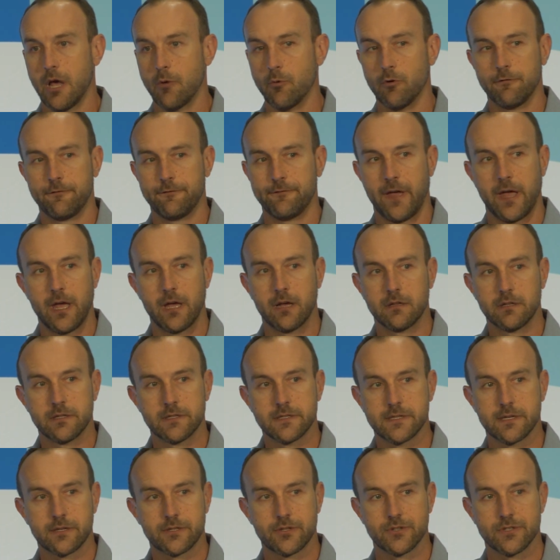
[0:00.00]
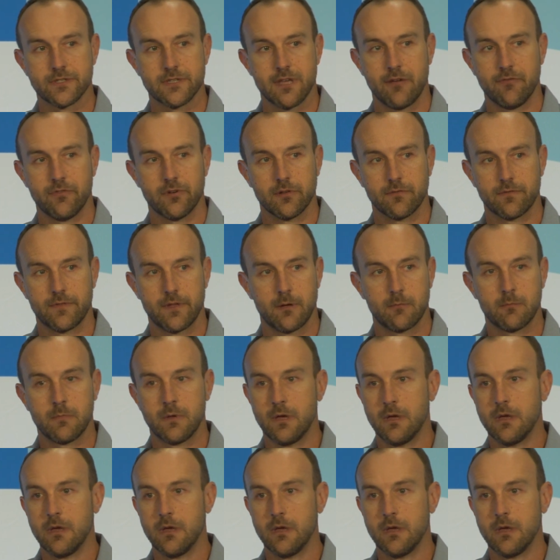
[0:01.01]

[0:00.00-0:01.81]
and we'll fail in six or seven of them.